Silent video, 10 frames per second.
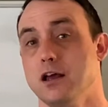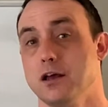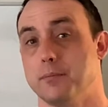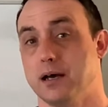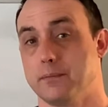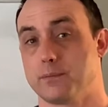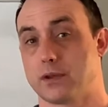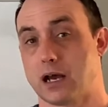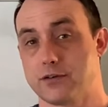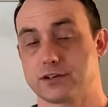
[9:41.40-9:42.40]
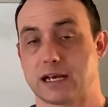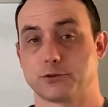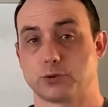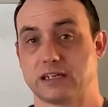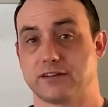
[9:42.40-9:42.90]
But other times
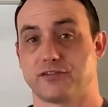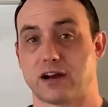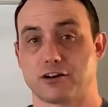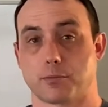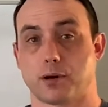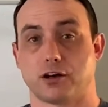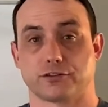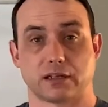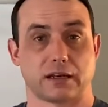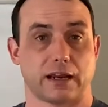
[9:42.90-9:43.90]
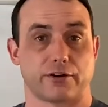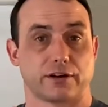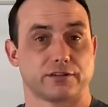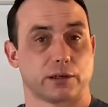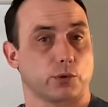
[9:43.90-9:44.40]
we need to find our pulse in areas
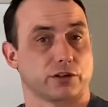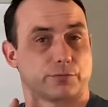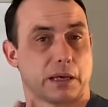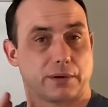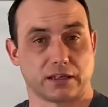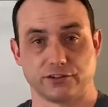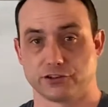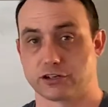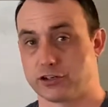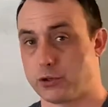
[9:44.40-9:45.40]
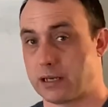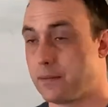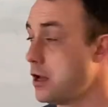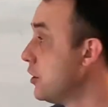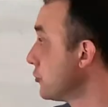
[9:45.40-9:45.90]
where it's maybe easier to do it.
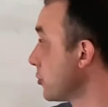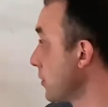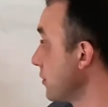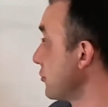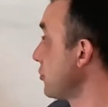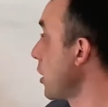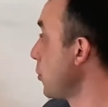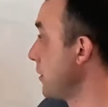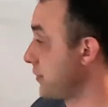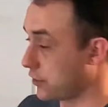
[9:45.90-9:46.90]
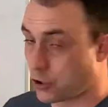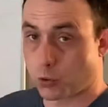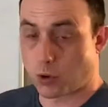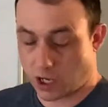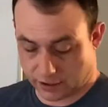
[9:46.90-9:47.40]
So we're going to start with the
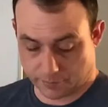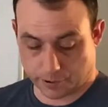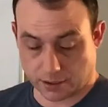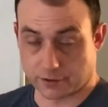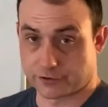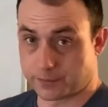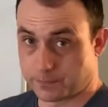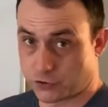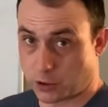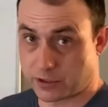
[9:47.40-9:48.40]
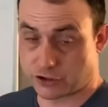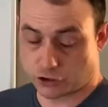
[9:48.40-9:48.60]
carotid pulse. So I'm going to show